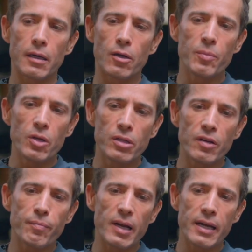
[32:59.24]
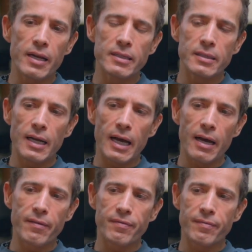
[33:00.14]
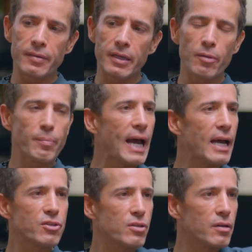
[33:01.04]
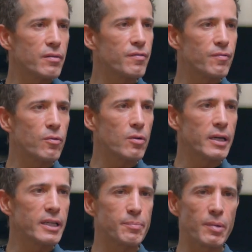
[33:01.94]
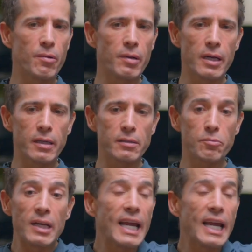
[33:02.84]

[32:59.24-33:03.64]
A community of players that have passion for an experience,